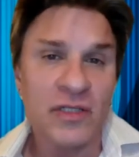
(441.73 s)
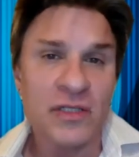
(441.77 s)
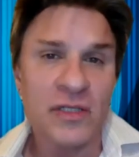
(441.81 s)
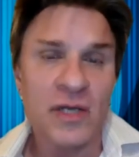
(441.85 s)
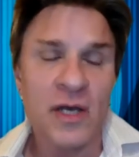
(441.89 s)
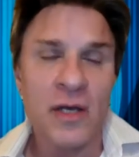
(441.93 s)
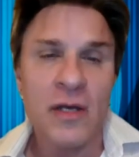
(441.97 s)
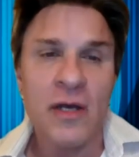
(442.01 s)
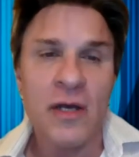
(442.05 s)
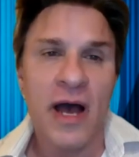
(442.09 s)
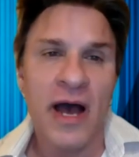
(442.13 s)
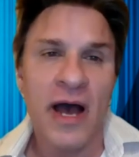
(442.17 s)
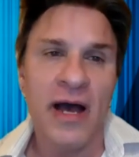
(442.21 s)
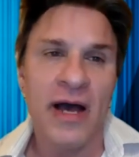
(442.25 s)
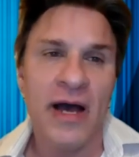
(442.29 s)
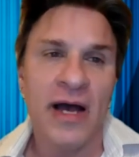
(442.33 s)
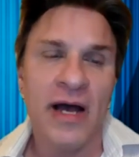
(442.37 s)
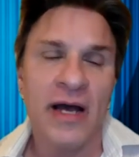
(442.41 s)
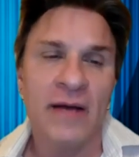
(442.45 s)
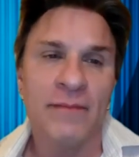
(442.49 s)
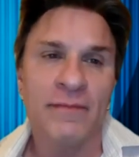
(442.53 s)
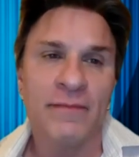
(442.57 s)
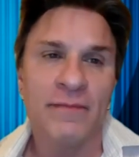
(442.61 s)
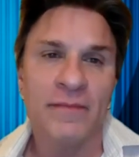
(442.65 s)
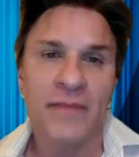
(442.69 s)
Um,
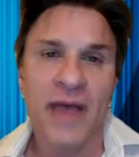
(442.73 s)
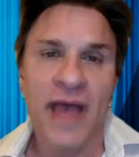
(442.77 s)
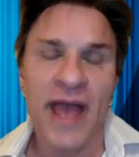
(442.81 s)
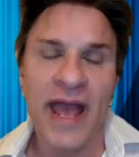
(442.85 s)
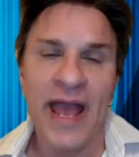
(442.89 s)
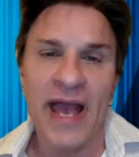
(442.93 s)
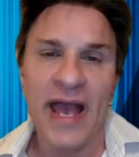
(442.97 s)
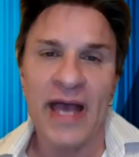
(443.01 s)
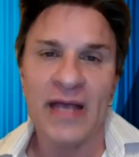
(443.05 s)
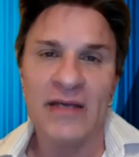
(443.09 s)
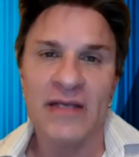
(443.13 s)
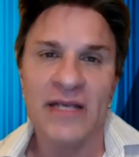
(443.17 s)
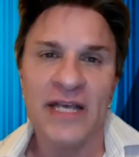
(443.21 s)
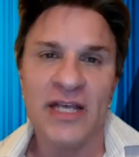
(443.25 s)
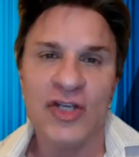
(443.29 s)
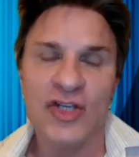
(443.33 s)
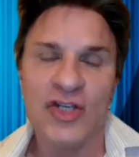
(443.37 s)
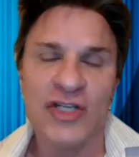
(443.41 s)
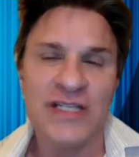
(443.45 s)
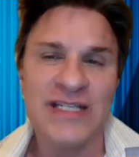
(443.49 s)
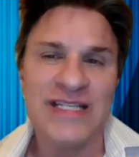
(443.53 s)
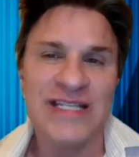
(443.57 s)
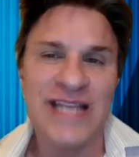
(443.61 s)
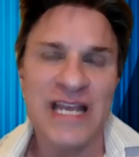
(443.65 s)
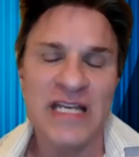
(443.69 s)
and he just
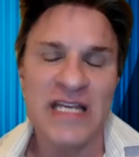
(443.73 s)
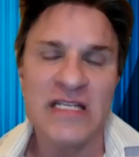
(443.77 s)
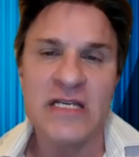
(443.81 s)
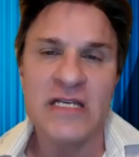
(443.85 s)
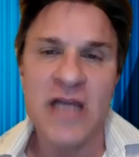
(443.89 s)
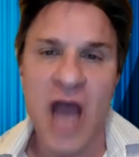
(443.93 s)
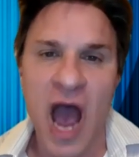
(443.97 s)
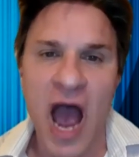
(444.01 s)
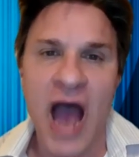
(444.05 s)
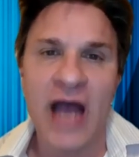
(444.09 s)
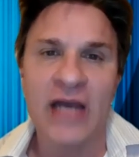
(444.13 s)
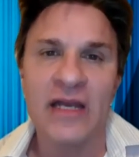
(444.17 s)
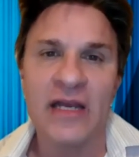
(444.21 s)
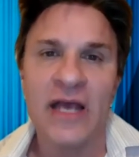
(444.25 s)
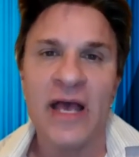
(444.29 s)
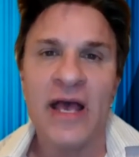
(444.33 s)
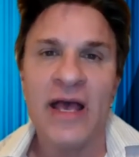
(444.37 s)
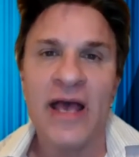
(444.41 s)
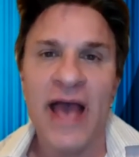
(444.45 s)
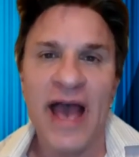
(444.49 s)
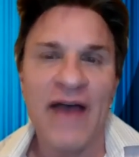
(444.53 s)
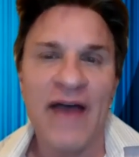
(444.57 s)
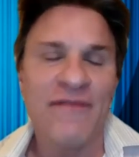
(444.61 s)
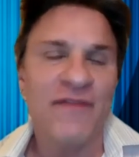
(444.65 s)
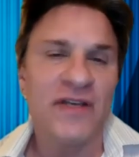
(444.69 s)
did not
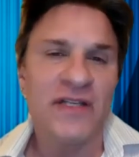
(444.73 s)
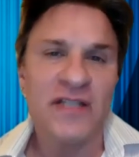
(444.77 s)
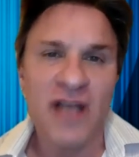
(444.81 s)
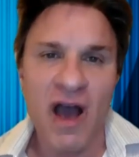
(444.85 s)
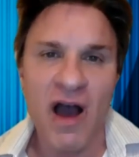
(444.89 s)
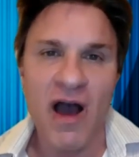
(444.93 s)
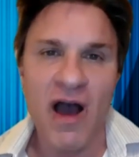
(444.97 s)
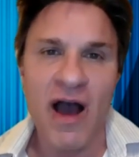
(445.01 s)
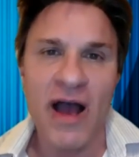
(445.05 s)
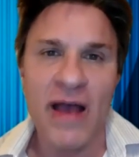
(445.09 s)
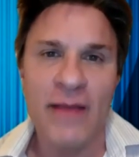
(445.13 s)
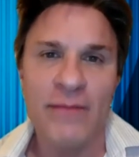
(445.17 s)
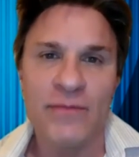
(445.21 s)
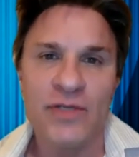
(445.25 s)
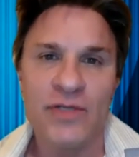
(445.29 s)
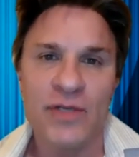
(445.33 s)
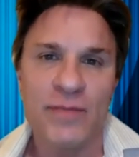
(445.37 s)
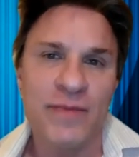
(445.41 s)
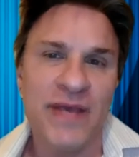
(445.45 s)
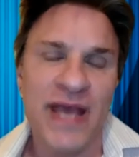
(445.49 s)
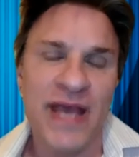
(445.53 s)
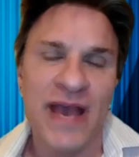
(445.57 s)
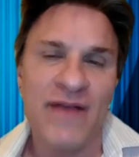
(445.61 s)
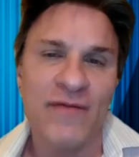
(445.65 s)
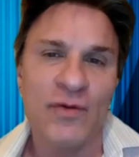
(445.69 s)
have the time to
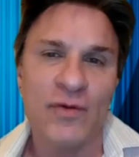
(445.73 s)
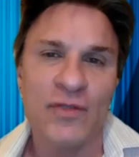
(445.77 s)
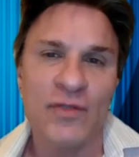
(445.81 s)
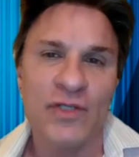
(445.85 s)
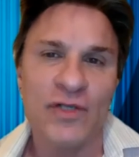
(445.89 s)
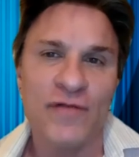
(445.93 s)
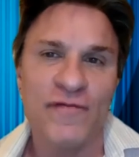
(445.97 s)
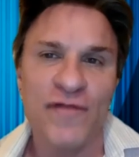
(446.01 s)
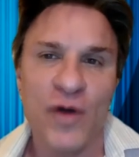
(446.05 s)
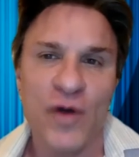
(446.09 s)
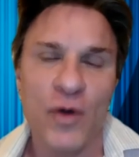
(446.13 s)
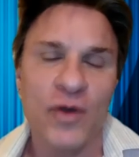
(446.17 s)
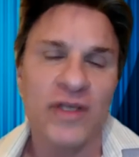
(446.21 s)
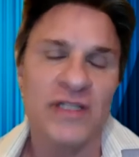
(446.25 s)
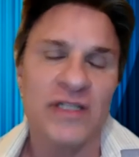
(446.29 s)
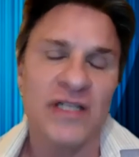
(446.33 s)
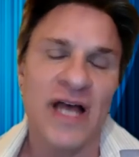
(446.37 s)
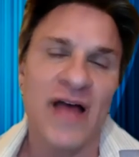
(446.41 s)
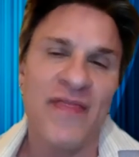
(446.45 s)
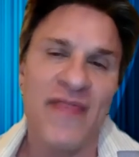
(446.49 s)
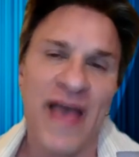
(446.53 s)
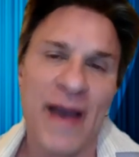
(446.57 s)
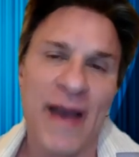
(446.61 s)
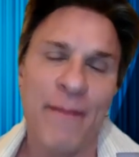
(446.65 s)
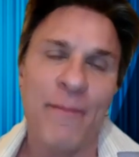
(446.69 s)
be able to focus
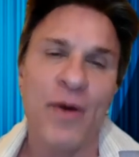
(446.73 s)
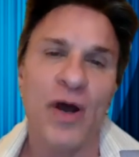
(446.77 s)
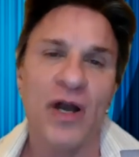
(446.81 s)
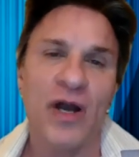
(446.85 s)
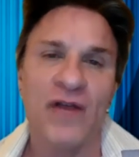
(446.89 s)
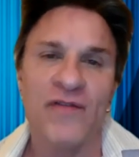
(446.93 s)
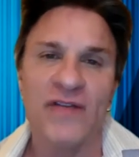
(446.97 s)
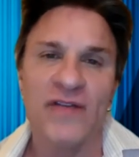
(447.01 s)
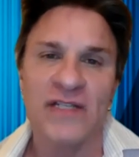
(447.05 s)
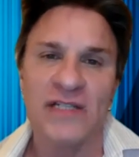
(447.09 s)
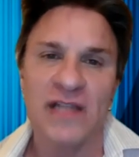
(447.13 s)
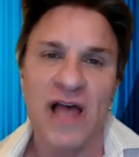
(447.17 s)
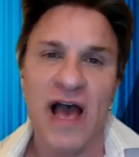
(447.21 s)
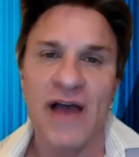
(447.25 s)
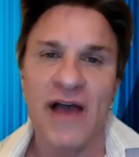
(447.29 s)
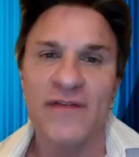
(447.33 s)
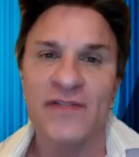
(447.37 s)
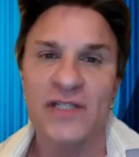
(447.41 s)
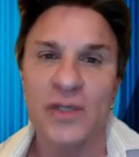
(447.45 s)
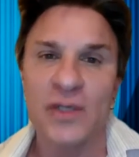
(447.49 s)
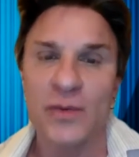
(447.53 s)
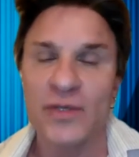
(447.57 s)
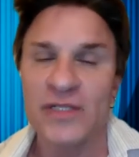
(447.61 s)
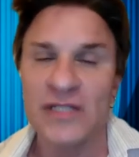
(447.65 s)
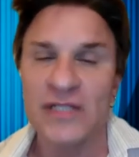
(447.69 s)
on that part of his life.
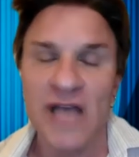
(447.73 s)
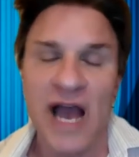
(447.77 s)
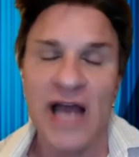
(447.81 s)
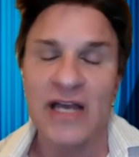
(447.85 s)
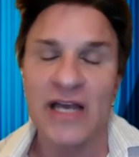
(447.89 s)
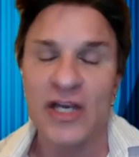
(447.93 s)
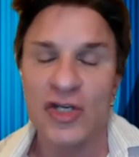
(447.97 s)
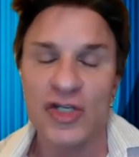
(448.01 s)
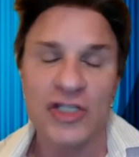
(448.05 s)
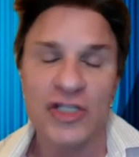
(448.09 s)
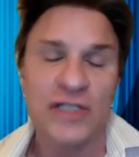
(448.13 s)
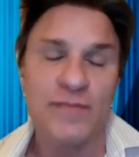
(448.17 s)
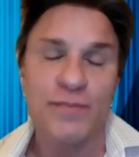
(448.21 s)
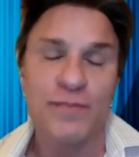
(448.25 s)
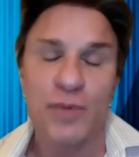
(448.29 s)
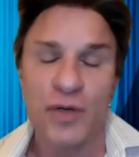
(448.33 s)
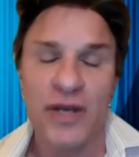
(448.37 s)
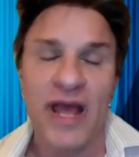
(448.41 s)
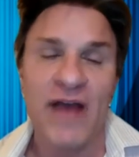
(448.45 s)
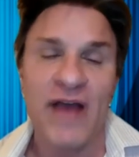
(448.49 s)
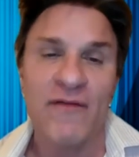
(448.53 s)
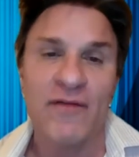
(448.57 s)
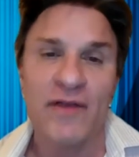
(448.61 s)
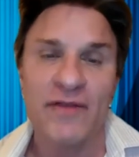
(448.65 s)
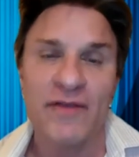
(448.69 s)
So he's kind of just put
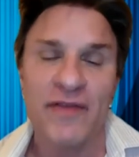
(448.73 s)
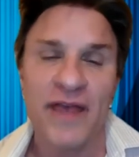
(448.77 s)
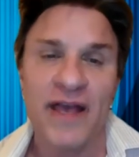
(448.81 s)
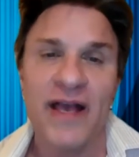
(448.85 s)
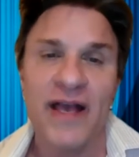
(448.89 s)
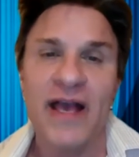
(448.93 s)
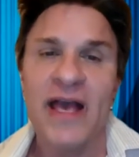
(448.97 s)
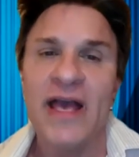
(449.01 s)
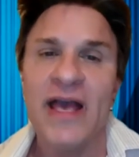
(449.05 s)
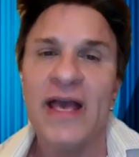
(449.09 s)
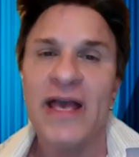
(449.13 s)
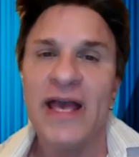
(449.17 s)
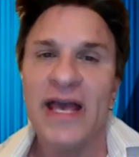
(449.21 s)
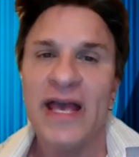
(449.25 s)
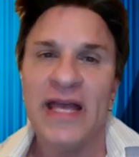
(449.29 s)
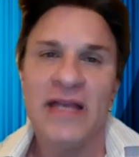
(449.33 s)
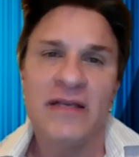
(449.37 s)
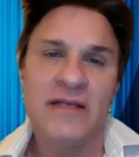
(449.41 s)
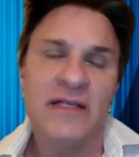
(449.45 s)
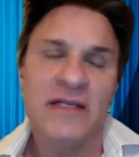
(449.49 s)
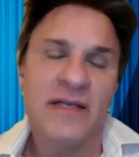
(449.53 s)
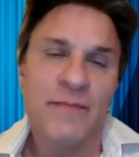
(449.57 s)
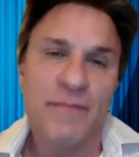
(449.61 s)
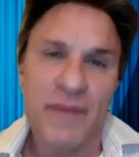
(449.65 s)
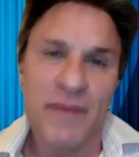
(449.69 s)
everything
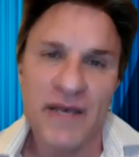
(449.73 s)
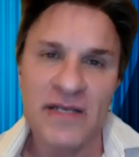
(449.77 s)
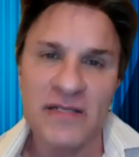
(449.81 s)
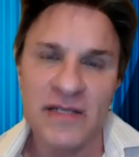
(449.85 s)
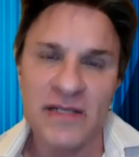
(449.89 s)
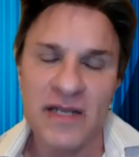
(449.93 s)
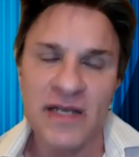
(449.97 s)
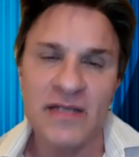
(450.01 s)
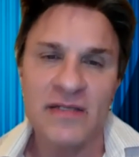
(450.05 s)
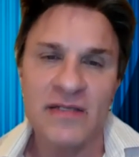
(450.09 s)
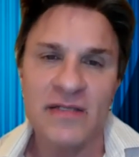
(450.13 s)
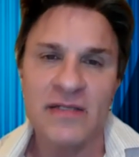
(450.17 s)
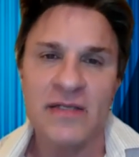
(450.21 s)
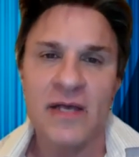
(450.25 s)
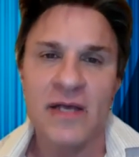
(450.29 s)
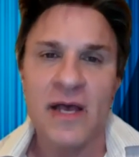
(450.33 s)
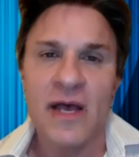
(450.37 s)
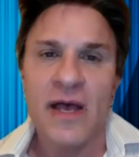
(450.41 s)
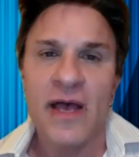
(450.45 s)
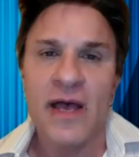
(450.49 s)
into business.